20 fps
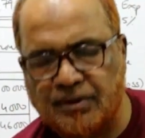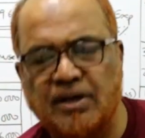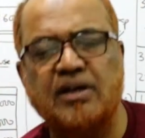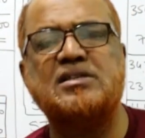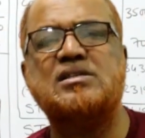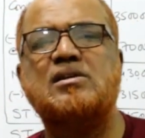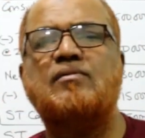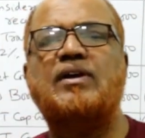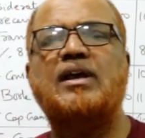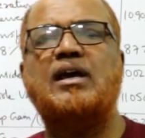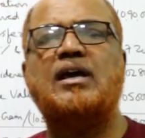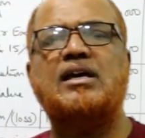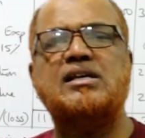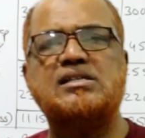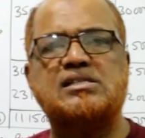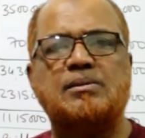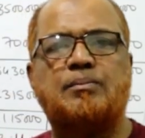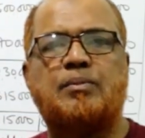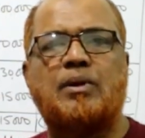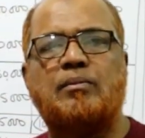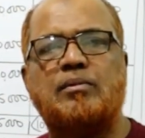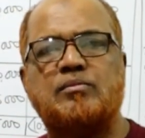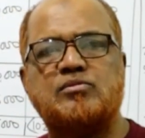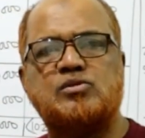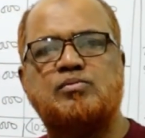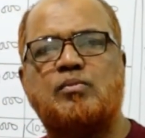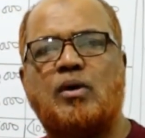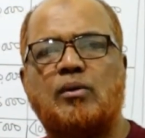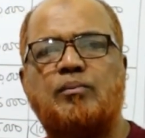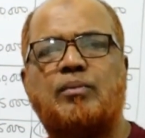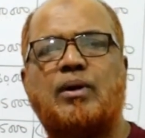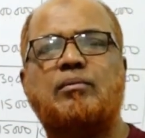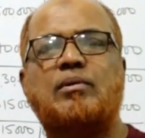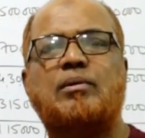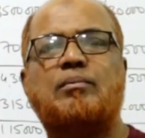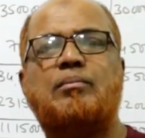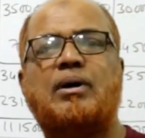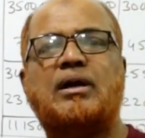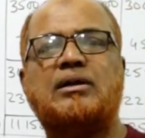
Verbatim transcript: It's a very easy problem, small problem,